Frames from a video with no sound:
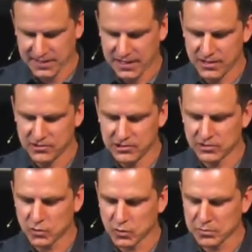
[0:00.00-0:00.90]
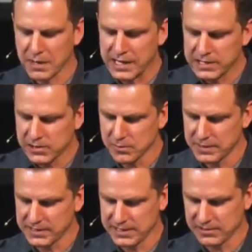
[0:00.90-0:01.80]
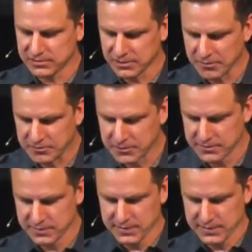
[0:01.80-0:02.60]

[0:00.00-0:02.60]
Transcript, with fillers: And Jesus was made human. He suffered.